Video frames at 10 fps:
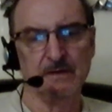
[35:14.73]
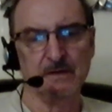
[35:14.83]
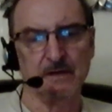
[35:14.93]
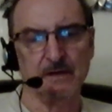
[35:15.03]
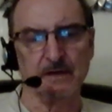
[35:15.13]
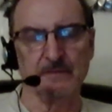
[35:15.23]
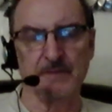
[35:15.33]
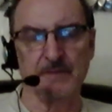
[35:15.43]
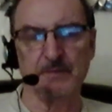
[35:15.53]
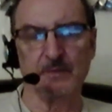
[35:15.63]
and if
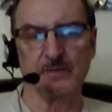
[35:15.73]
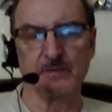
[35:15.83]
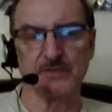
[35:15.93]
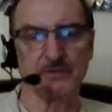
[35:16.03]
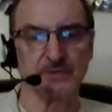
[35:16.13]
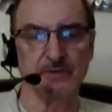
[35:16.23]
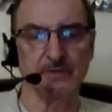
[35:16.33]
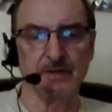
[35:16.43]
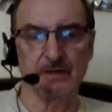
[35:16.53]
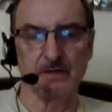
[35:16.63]
people were sojourning
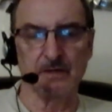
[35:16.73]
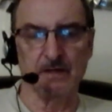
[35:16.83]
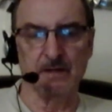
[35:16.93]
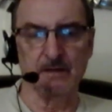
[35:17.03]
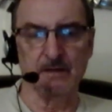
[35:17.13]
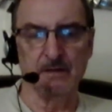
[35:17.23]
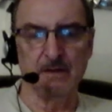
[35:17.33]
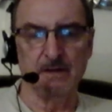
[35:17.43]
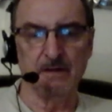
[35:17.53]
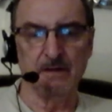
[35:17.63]
and
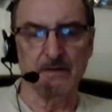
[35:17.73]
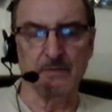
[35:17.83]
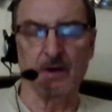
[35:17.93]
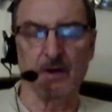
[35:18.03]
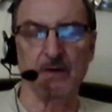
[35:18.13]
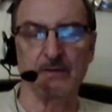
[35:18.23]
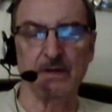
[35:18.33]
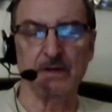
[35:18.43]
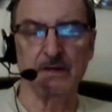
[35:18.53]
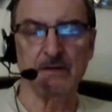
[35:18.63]
they were hungry
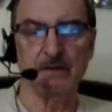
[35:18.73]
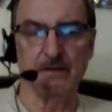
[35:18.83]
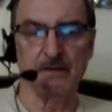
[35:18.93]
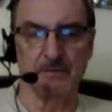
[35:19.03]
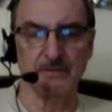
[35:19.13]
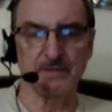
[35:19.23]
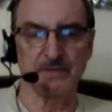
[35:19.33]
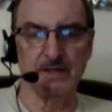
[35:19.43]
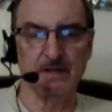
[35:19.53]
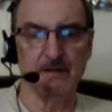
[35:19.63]
and thirsty,
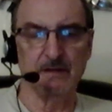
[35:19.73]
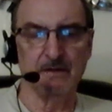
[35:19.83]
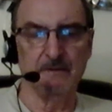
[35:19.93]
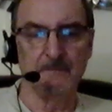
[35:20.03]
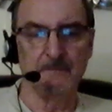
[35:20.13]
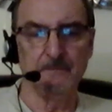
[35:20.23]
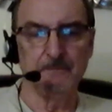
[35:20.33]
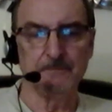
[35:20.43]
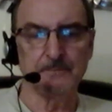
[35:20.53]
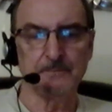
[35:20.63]

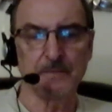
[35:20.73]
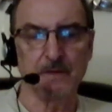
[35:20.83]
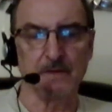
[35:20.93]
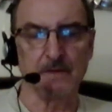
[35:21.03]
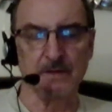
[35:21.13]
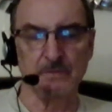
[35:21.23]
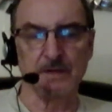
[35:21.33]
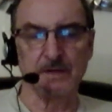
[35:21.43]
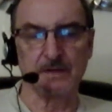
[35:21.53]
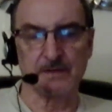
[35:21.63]
they knew they
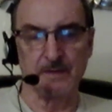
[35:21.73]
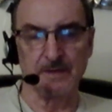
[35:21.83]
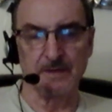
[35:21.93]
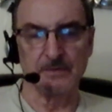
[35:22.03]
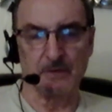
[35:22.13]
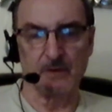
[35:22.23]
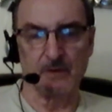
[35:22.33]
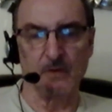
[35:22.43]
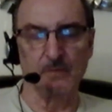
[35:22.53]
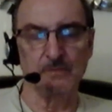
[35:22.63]
could come into our
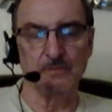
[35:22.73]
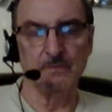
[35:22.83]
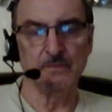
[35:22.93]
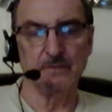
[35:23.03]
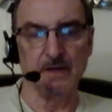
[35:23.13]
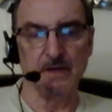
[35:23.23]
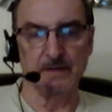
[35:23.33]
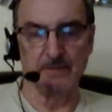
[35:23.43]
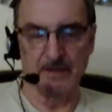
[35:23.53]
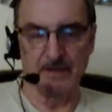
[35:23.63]
home and they would
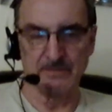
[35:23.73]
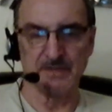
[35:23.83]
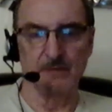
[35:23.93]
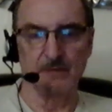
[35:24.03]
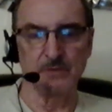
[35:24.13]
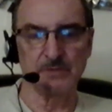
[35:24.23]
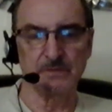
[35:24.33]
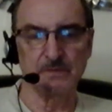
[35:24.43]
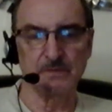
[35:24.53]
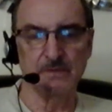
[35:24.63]
have a sandwich,
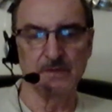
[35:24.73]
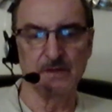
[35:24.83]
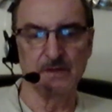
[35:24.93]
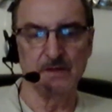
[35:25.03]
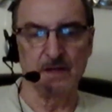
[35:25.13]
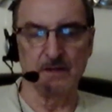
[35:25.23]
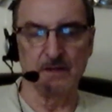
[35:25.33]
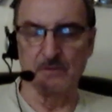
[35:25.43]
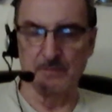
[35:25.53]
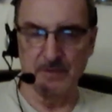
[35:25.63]
and there would
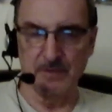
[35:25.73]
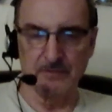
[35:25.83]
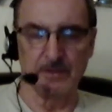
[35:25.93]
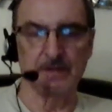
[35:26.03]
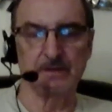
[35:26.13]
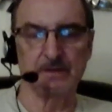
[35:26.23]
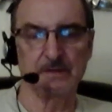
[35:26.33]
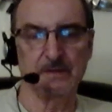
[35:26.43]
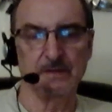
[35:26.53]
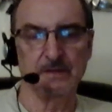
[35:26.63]
be a drink,
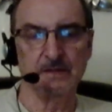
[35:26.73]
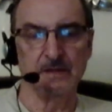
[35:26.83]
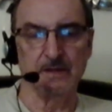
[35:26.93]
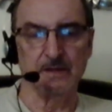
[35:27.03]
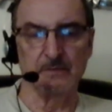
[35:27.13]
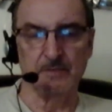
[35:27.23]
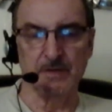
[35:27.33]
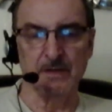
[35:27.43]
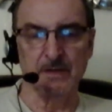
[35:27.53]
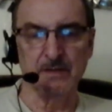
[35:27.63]
and there would be
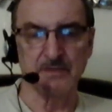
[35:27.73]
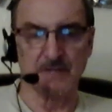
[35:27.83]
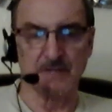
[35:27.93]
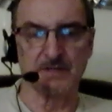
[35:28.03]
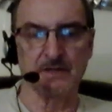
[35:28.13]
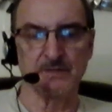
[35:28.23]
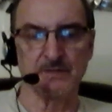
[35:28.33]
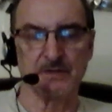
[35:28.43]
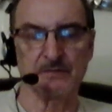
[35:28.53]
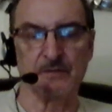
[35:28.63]
sustenance there
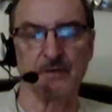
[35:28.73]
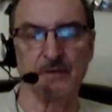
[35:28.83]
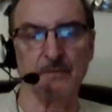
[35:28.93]
for them,